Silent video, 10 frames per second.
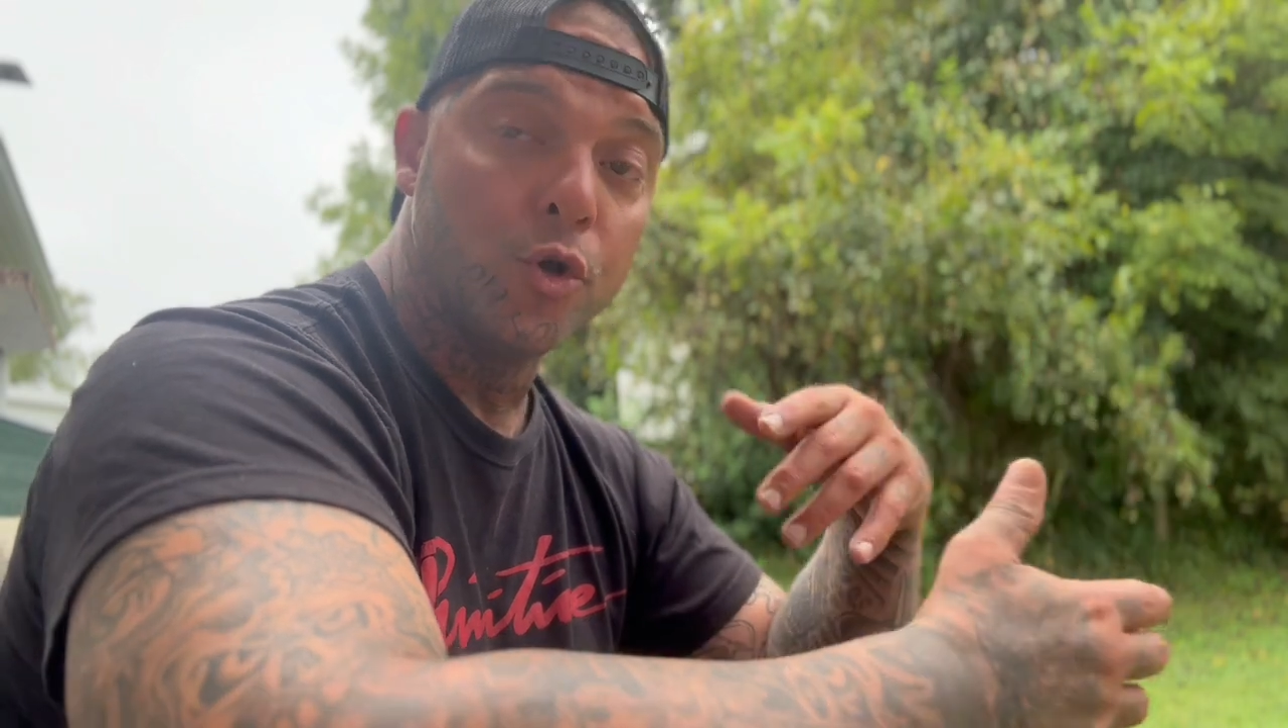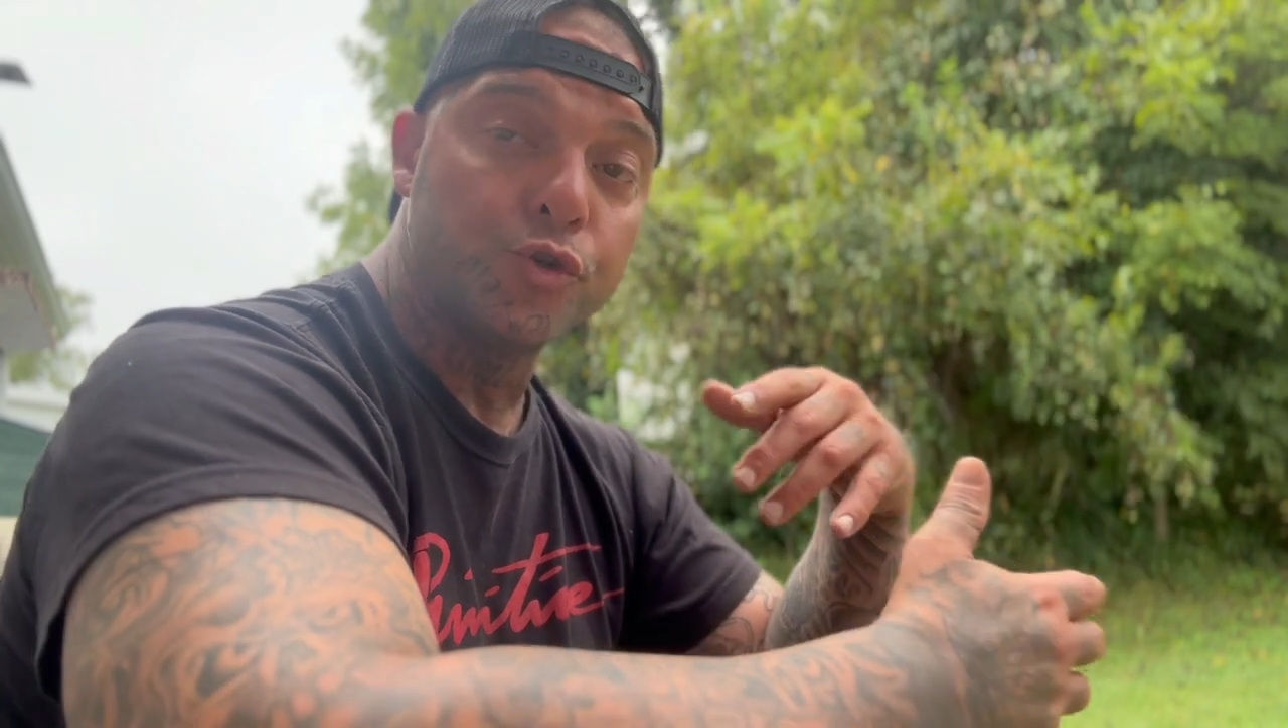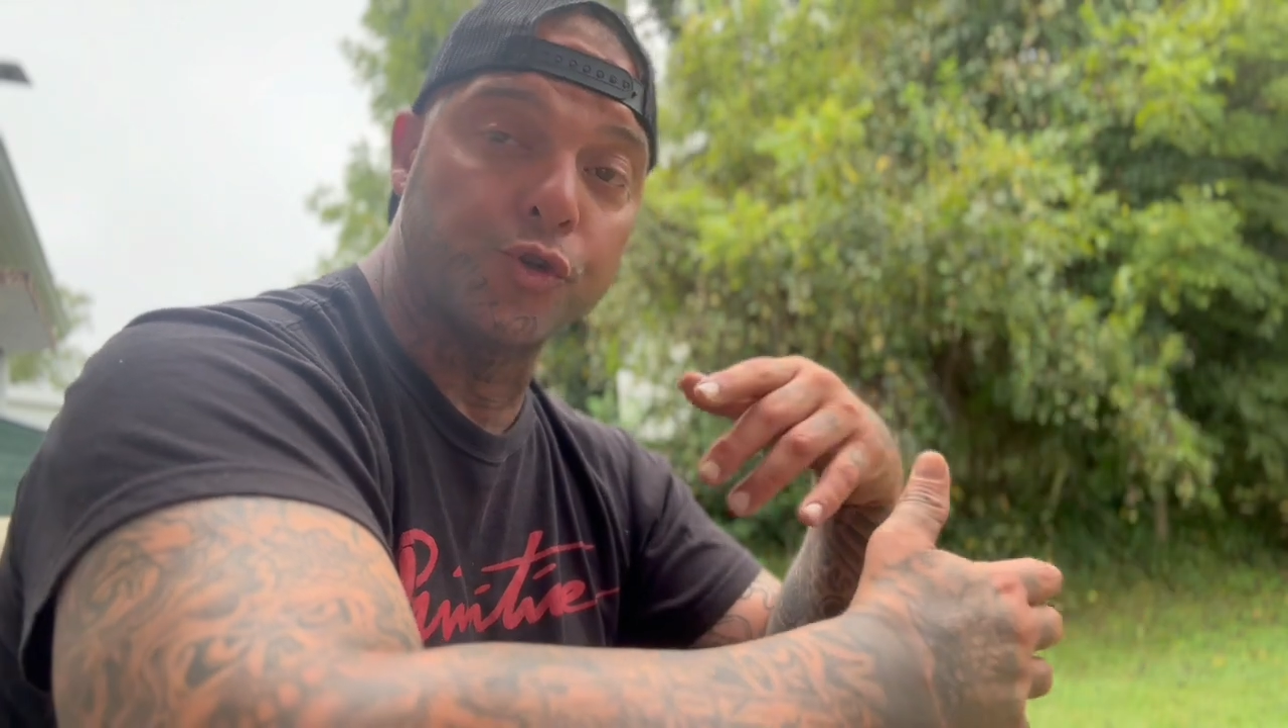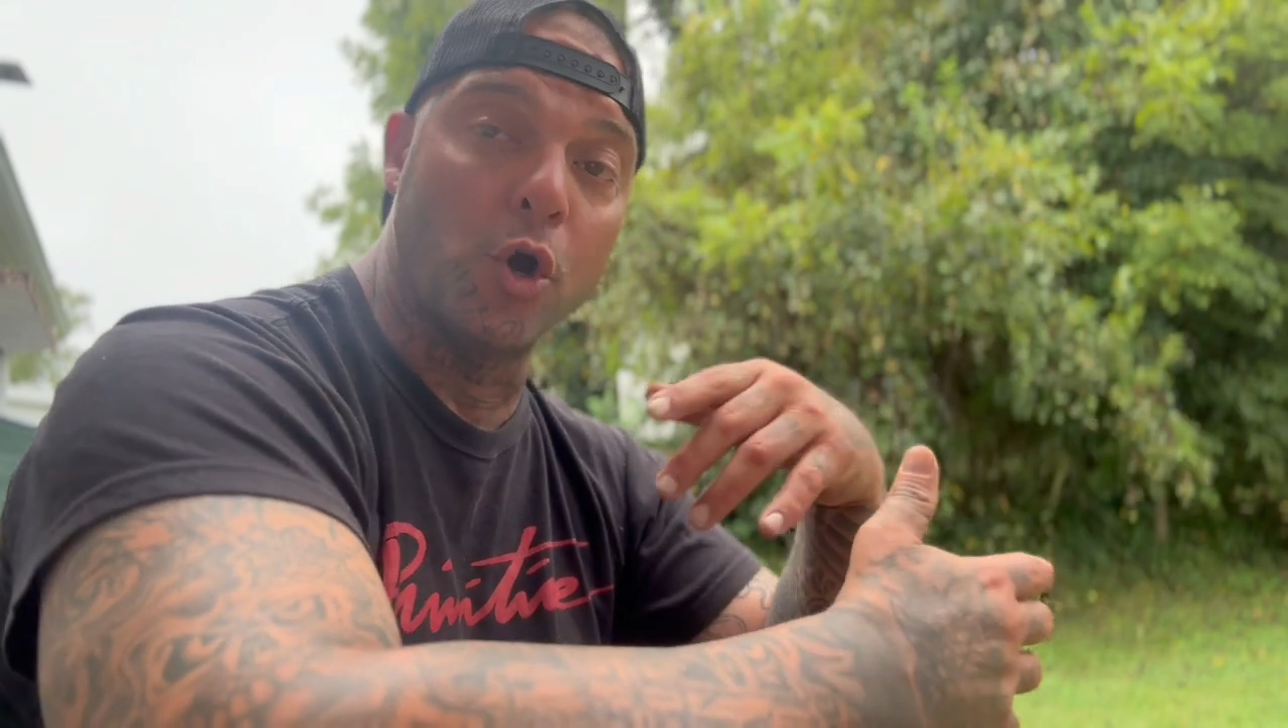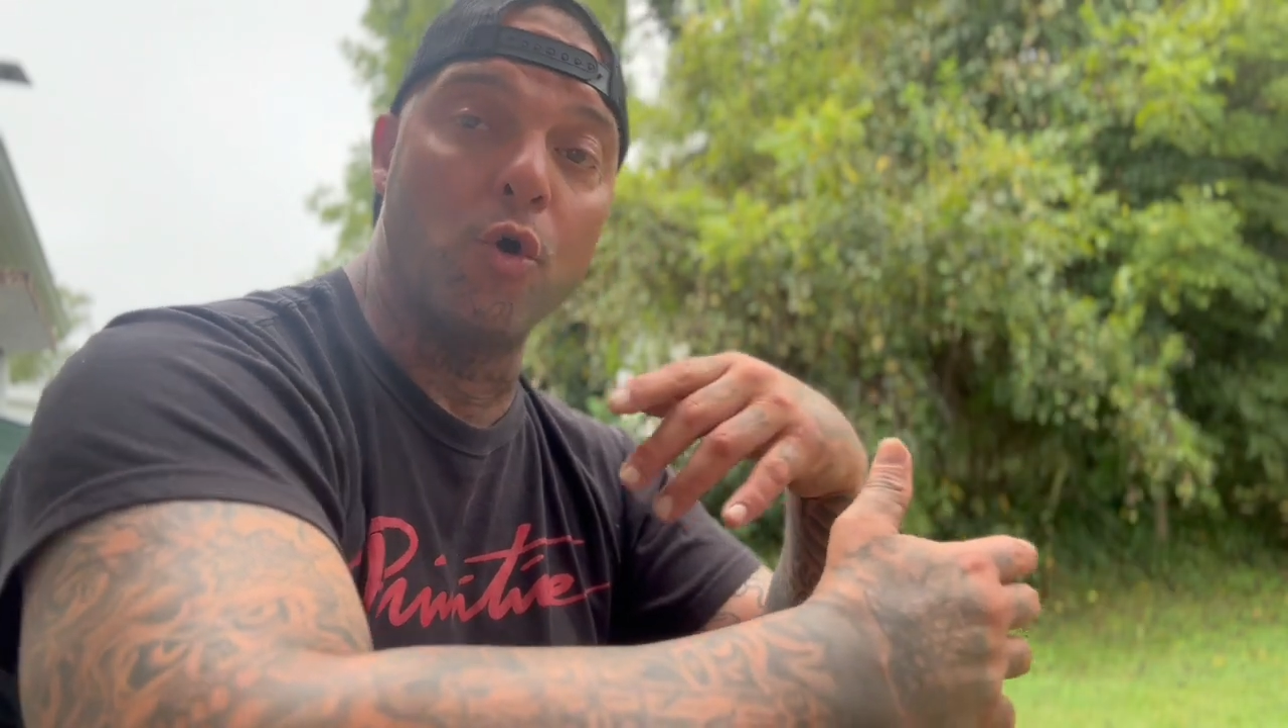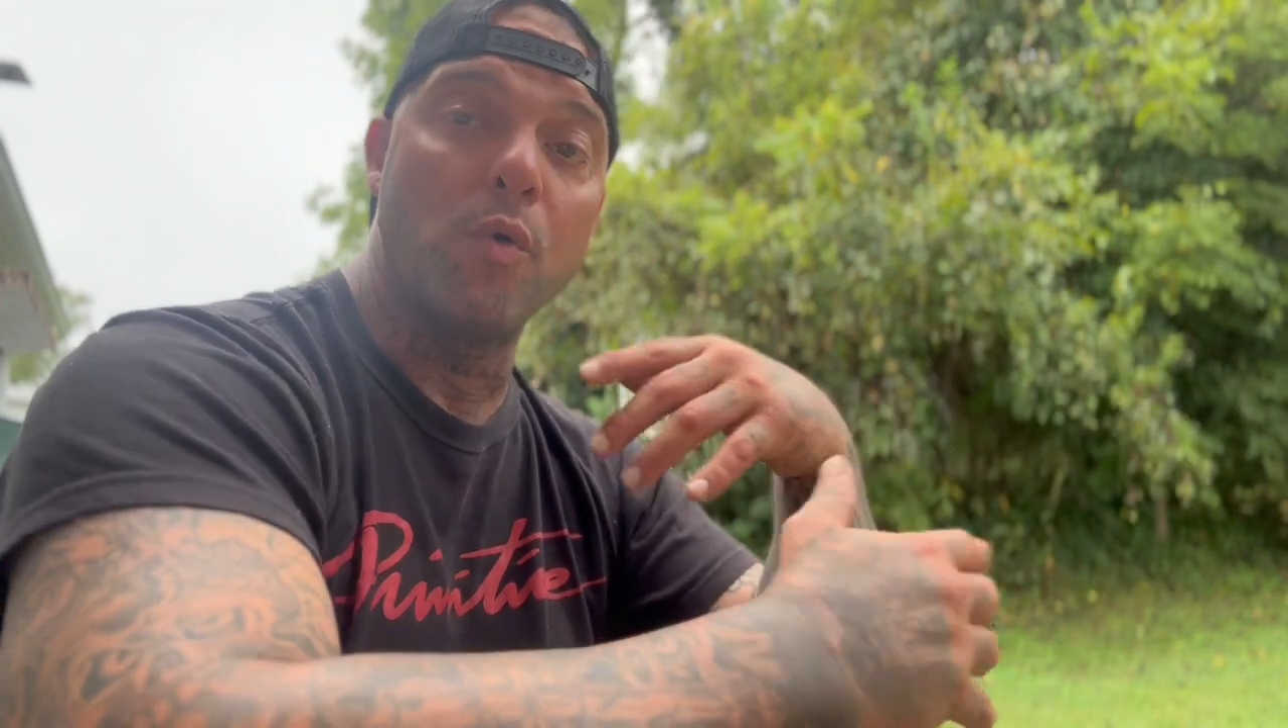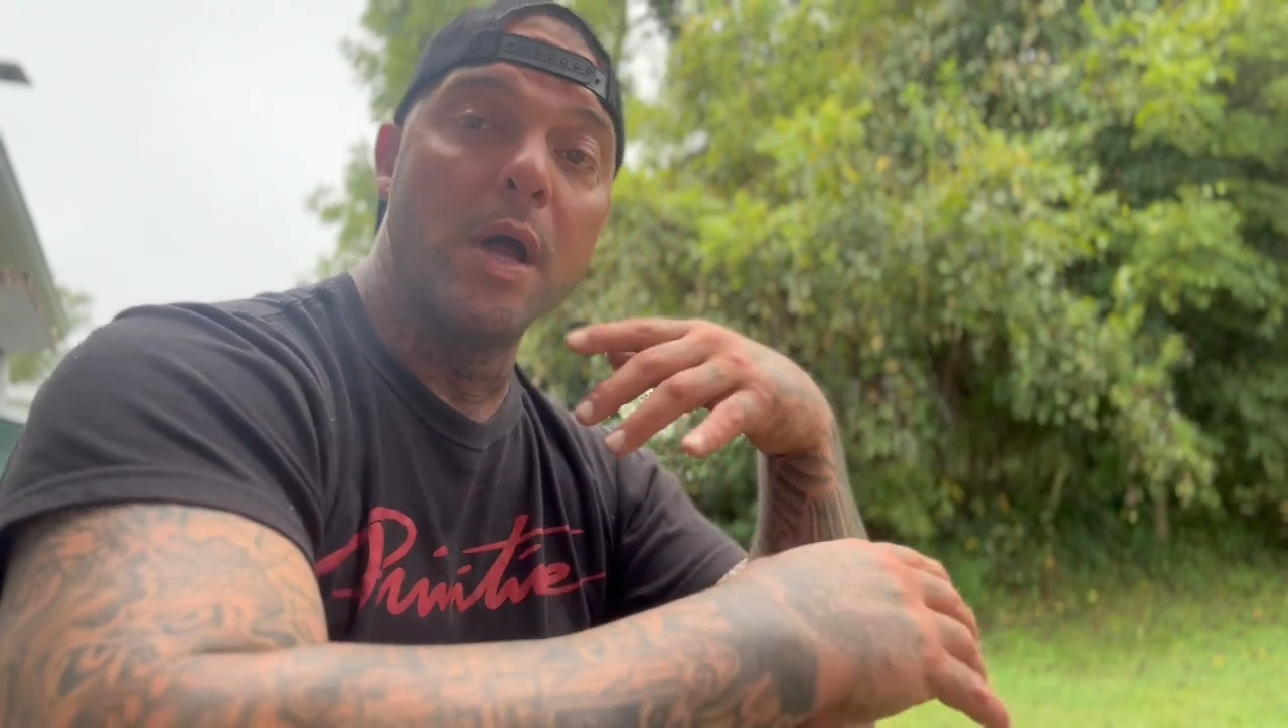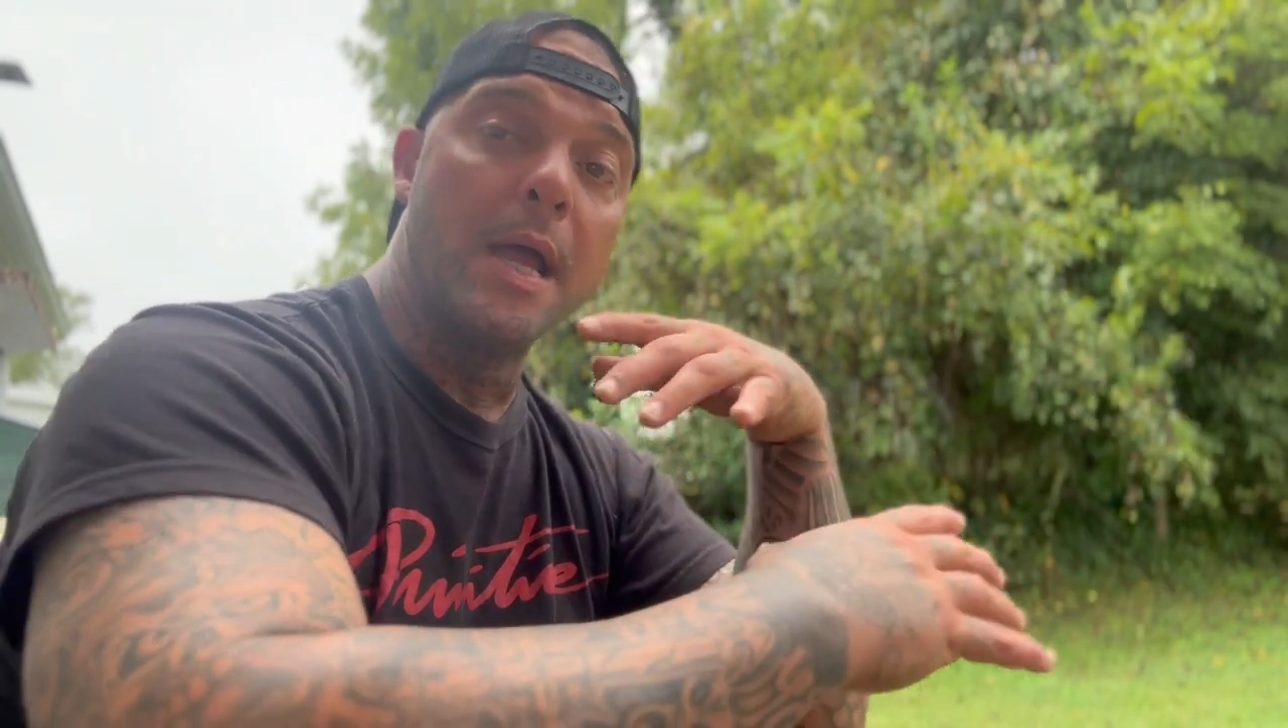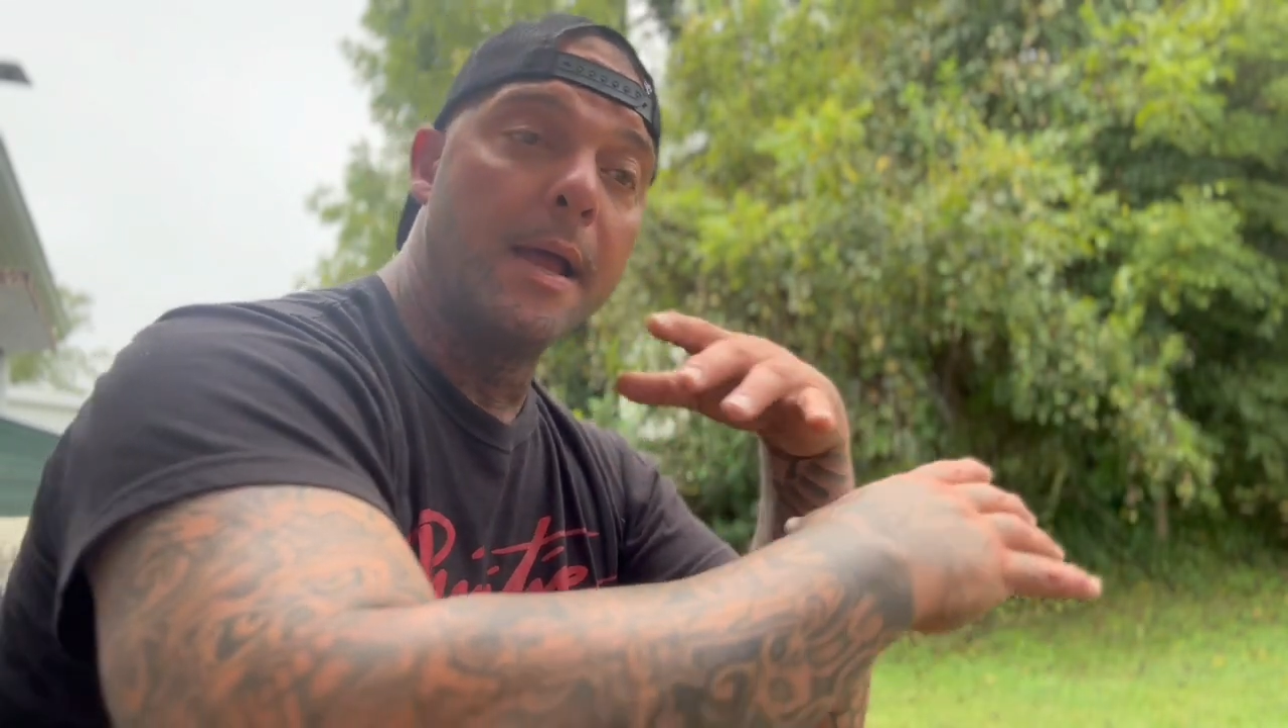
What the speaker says: So